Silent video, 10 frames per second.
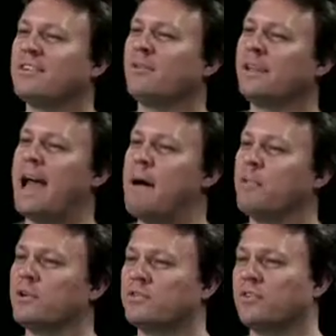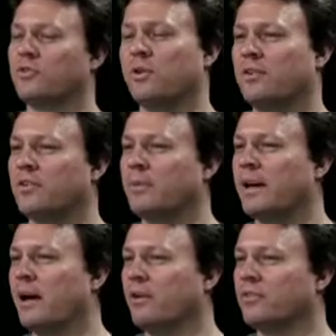Actually, it's not really Apple-ish. It's
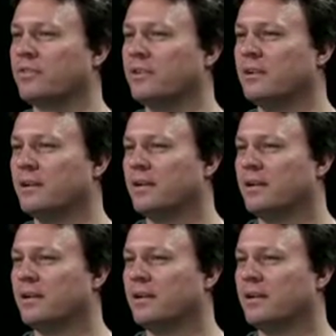something else.